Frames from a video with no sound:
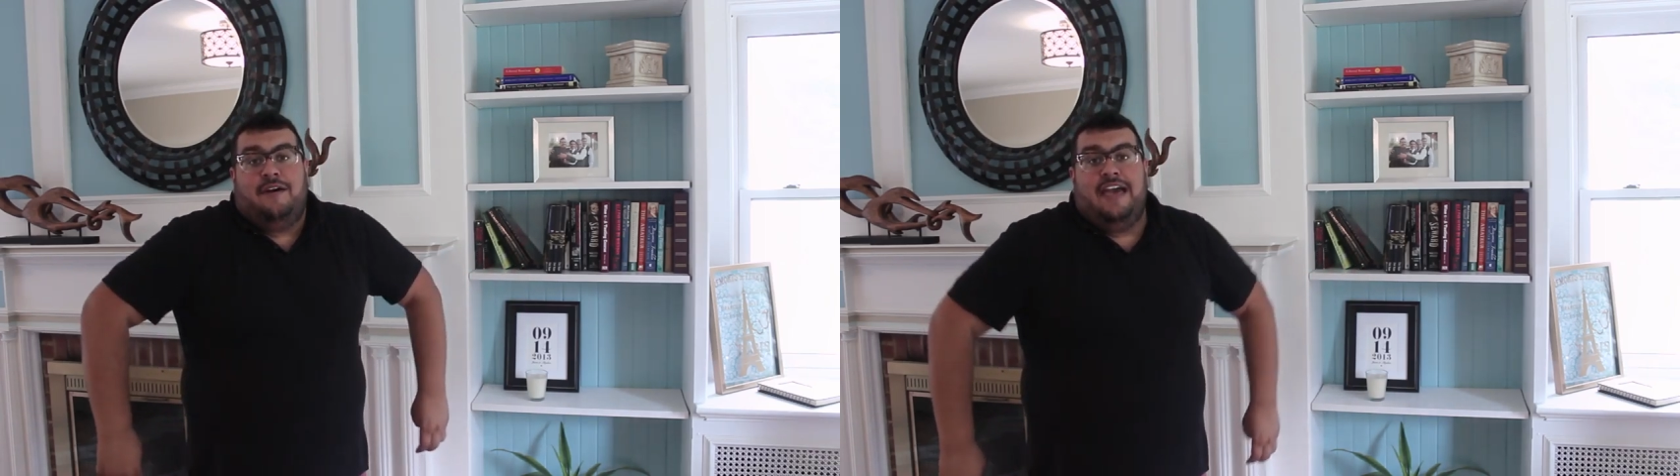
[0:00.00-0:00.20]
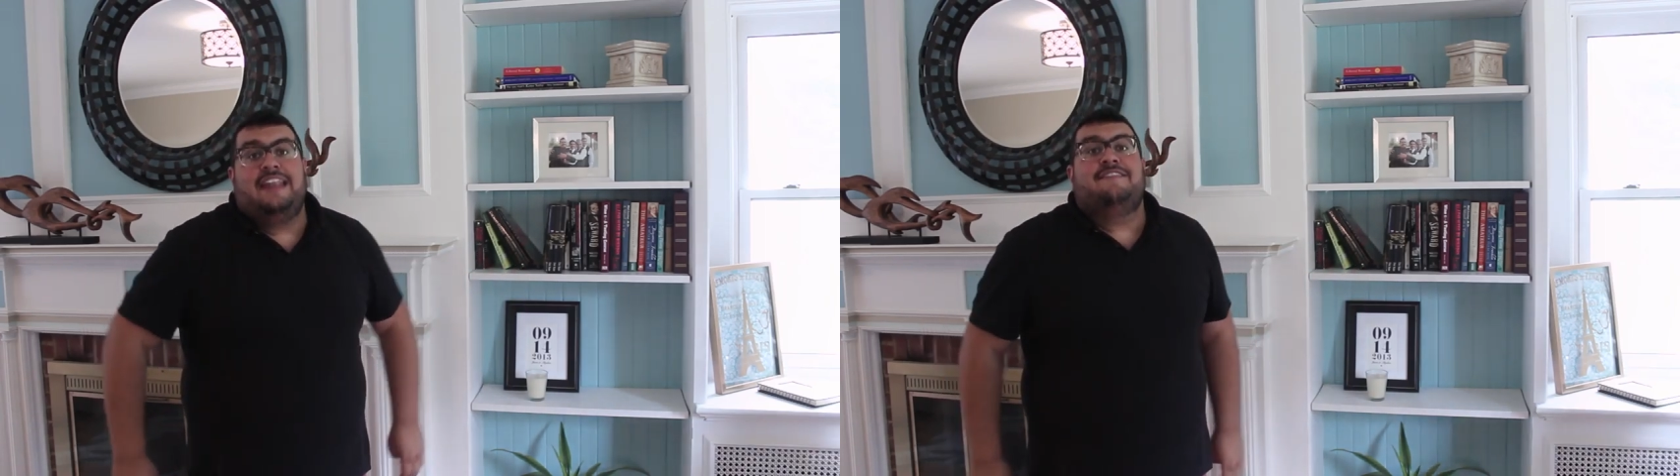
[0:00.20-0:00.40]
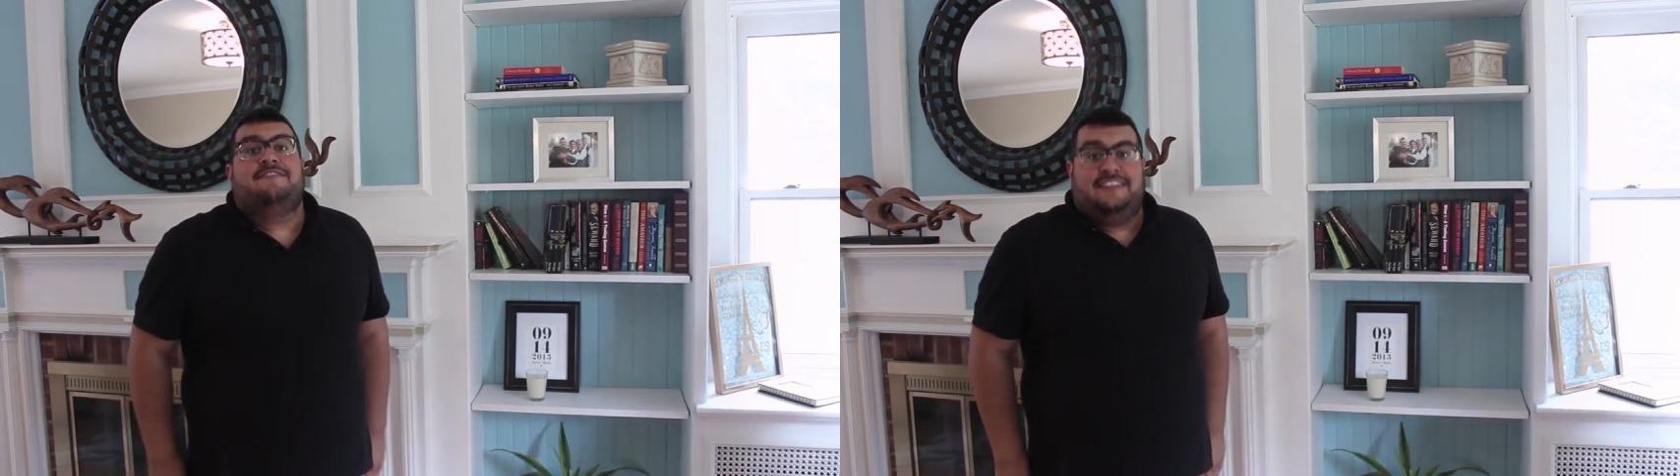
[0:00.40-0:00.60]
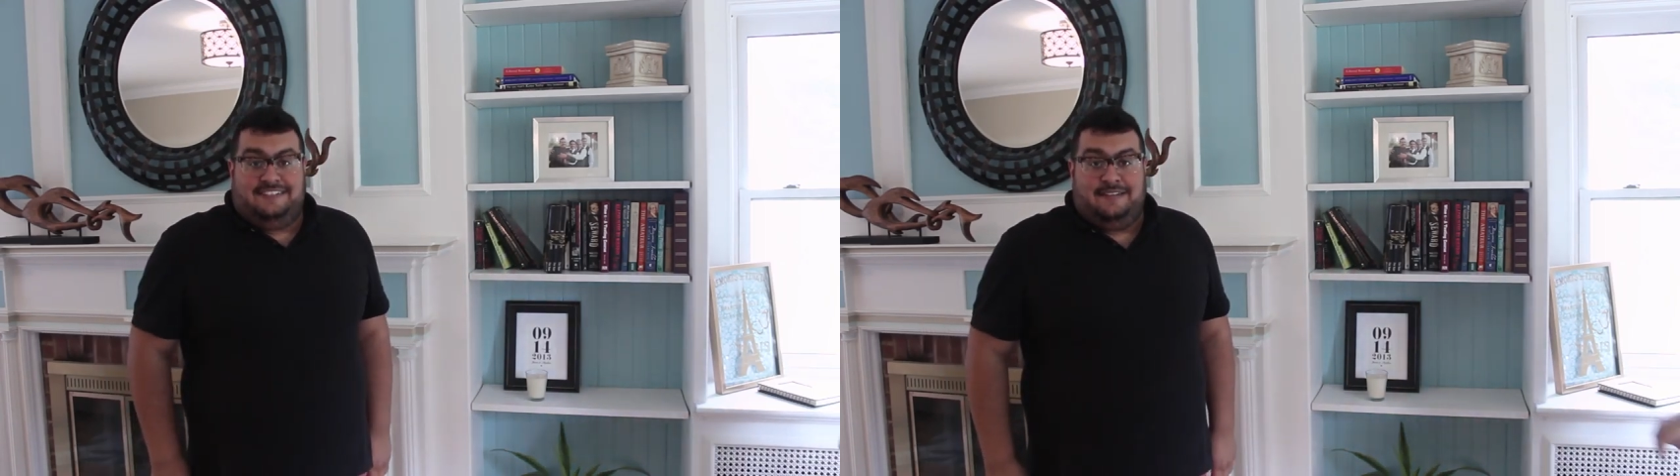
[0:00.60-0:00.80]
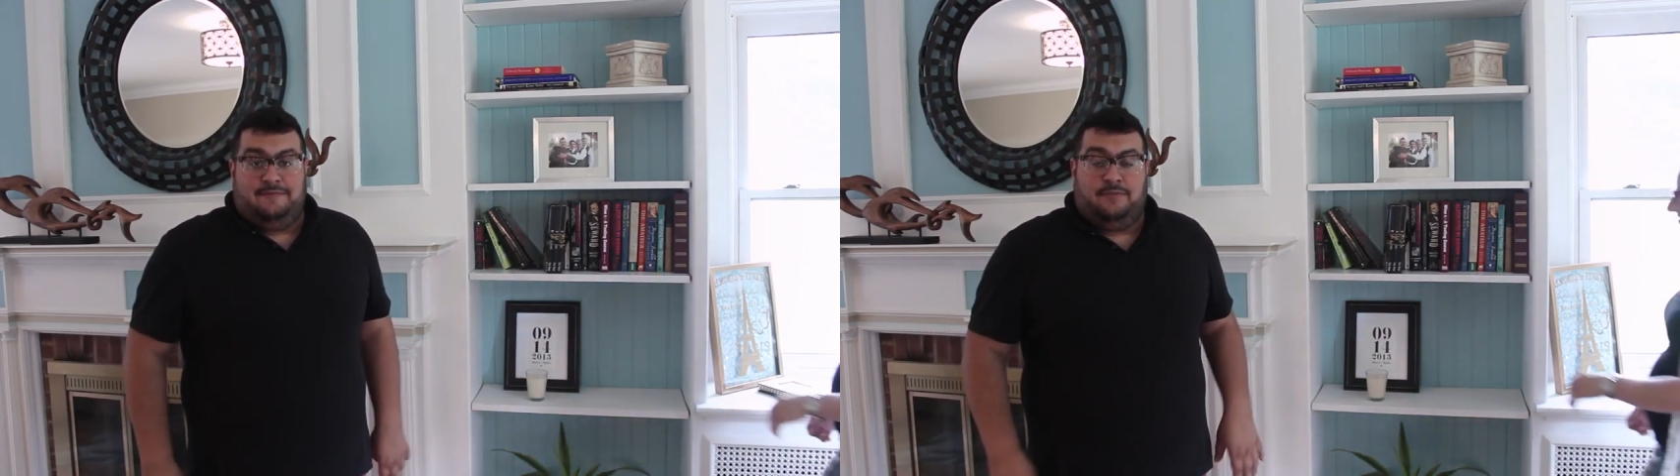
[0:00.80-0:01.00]
ahead and
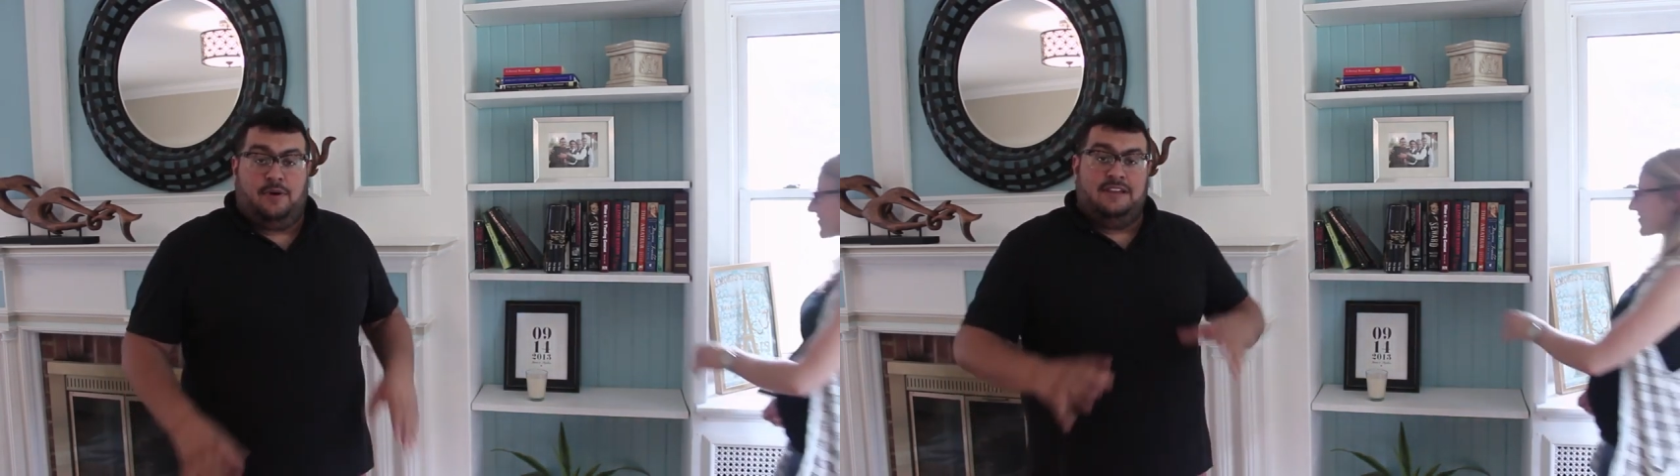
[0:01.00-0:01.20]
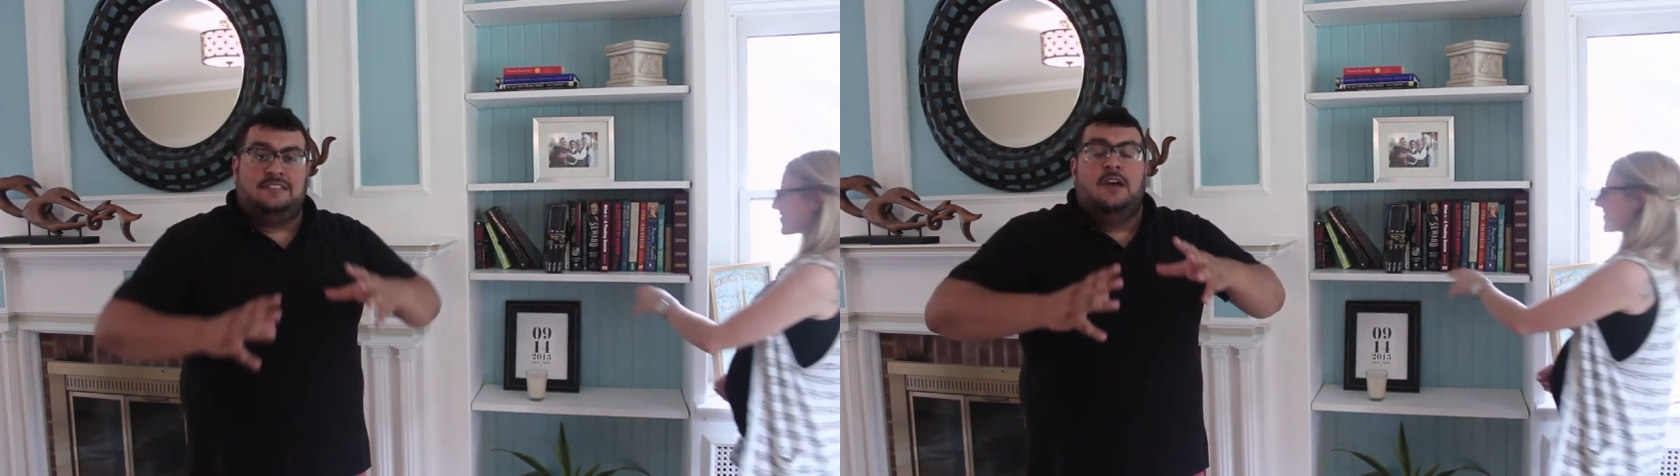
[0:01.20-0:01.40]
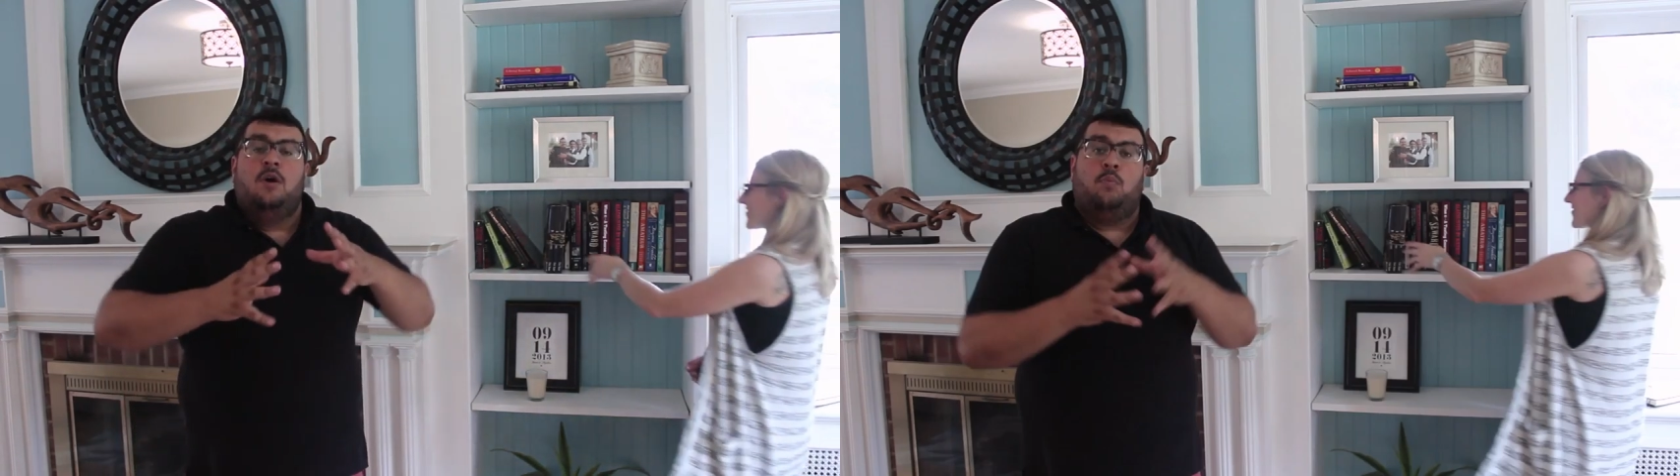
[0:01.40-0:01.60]
fix them for us.